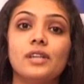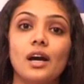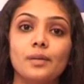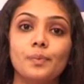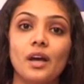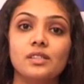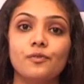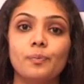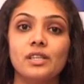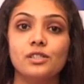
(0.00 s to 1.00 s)
a target price
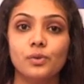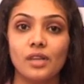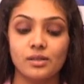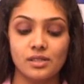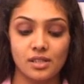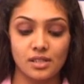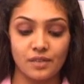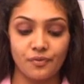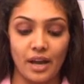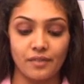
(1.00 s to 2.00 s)
of Rs
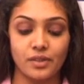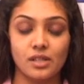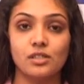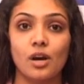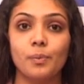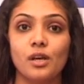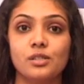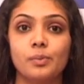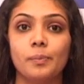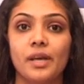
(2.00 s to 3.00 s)
2,035 with a stop
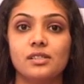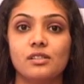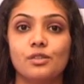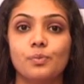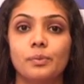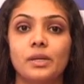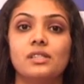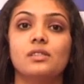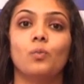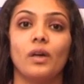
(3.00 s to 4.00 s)
loss to be placed at
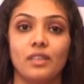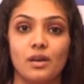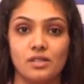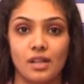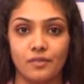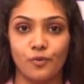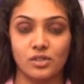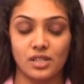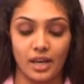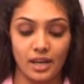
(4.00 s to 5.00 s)
Rs
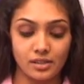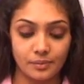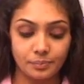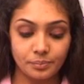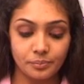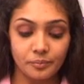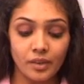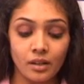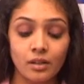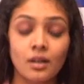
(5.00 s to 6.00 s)
1,948.
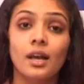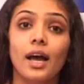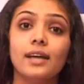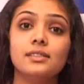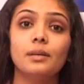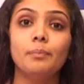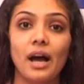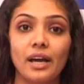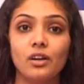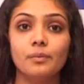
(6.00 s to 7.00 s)
And a
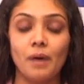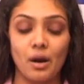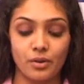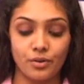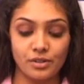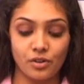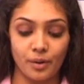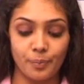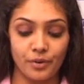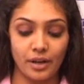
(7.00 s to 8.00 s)
buy on Power Grid
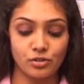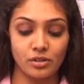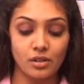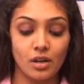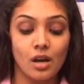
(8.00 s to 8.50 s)
Corporation.